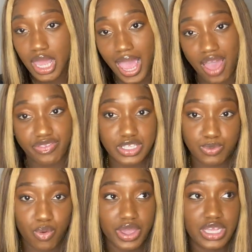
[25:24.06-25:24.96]
At this
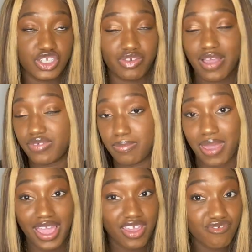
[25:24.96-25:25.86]
point, driving
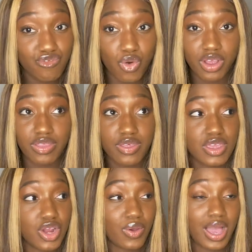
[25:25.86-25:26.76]
back and forth,
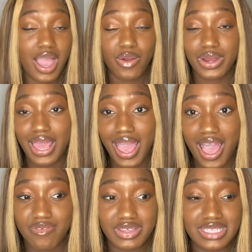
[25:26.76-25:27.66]
you know, an hour and a
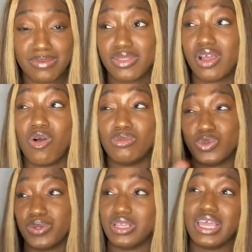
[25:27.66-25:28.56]
half. And some of the homes
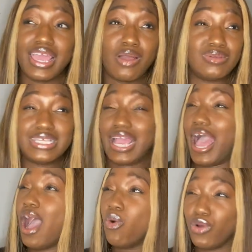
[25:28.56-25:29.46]
we were looking at was like an
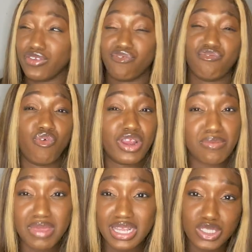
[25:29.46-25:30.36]
hour and 40
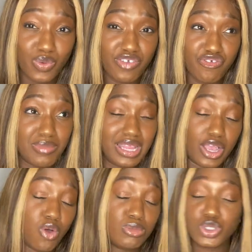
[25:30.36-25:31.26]
minutes away from me, like
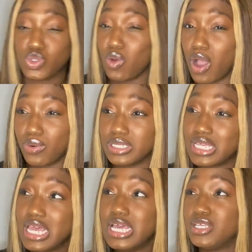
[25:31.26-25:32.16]
almost 2 hours.
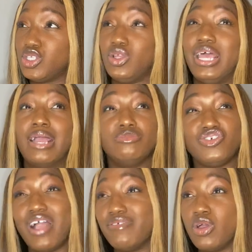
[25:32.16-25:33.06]
So like I'm
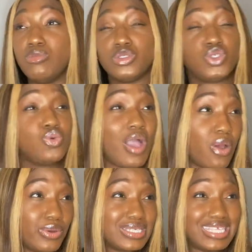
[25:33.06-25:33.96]
driving almost 2
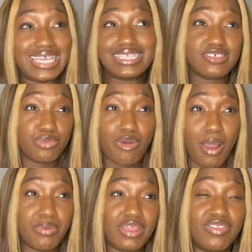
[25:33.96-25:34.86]
hours to get to the
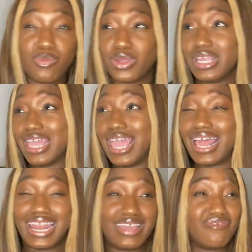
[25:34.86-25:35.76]
property. Then we're looking at
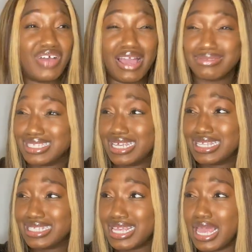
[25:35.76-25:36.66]
like 5, 6
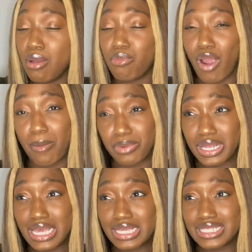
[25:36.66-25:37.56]

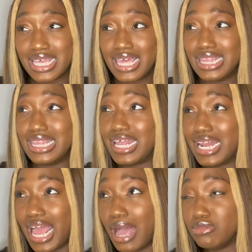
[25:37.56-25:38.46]
properties.
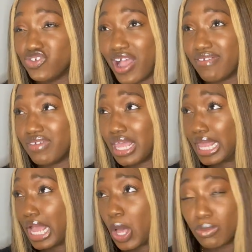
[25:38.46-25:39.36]
Then I'm driving
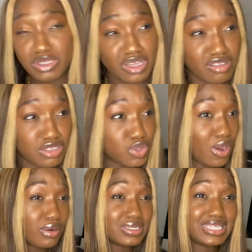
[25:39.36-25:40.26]
like almost another 2
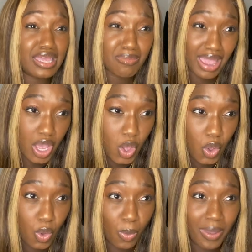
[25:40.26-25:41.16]
hours to get back
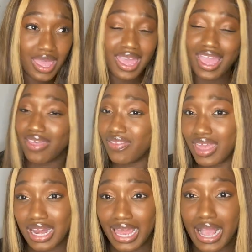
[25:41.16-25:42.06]
home. And
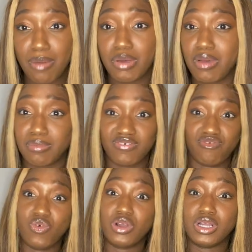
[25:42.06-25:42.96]
then like I'm a mom of
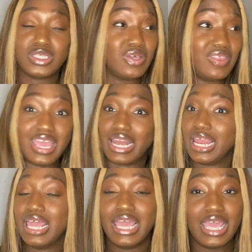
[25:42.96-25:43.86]
4. So then
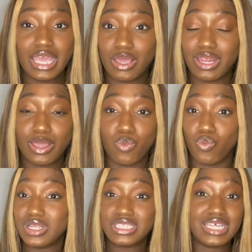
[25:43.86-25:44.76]
like
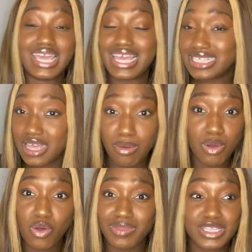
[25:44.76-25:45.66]
once the kids come
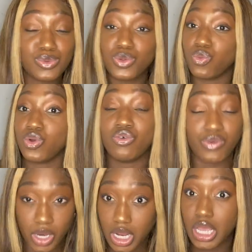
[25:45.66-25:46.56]
home, that's when the real
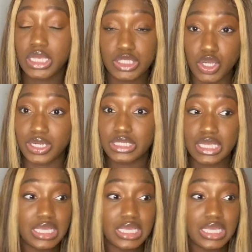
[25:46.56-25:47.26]
work starts.